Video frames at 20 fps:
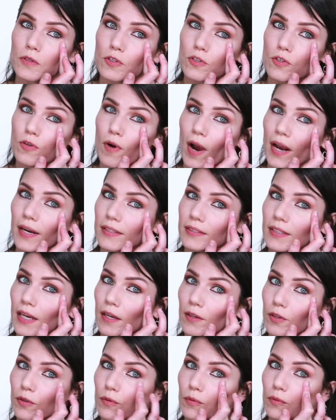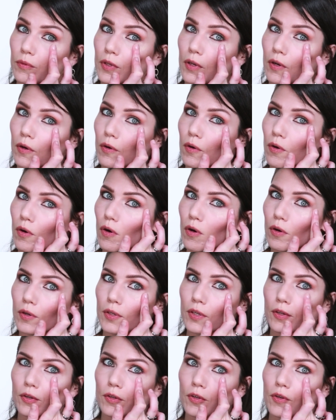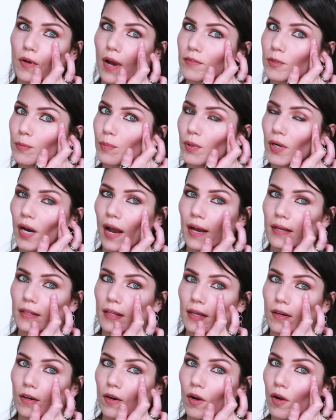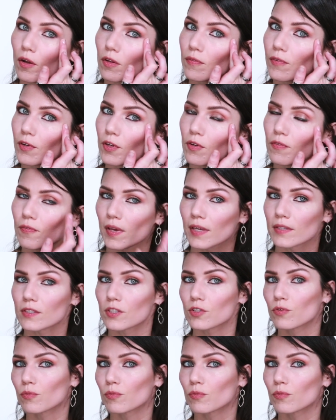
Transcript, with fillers: try to tell you, you know, oh, you know, you have to put highlighter all over your face.